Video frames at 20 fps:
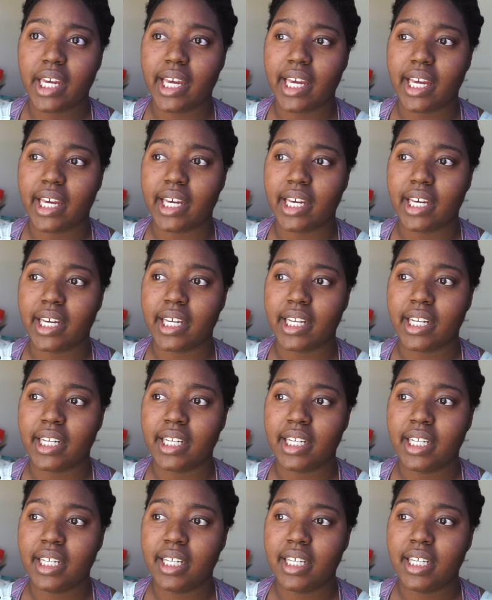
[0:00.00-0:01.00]
and
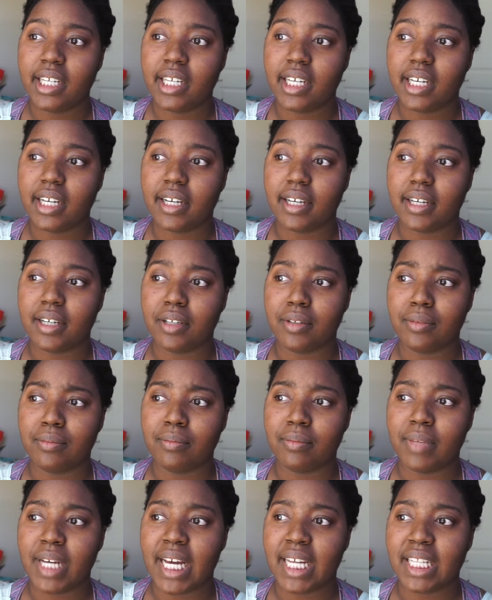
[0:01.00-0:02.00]

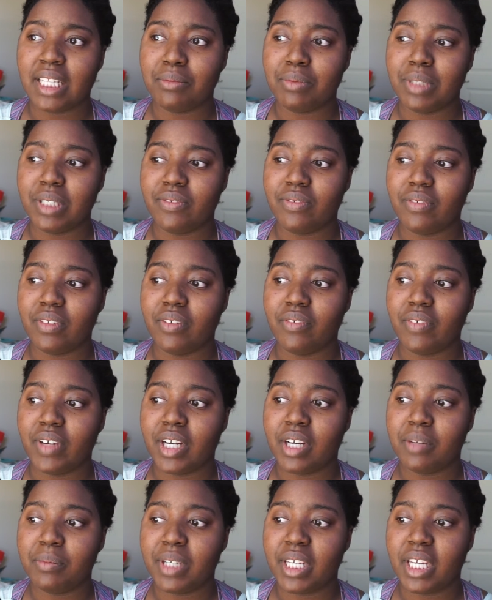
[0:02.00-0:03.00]
at the
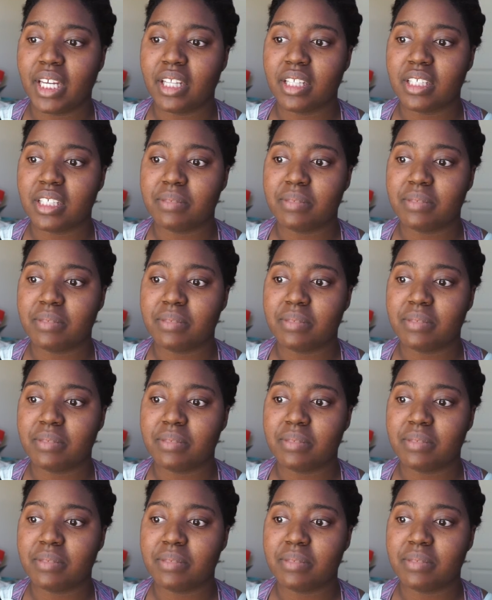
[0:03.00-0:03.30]
very beginning of